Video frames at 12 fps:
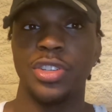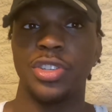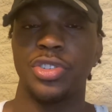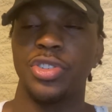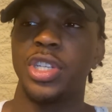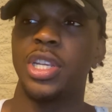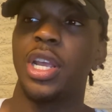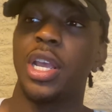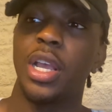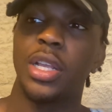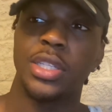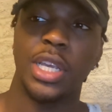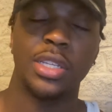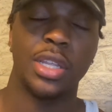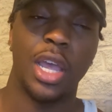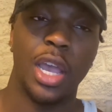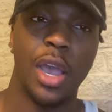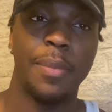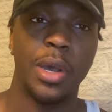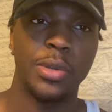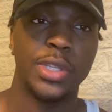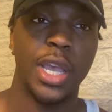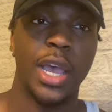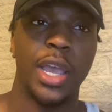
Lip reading: street, texted her like I'm outside.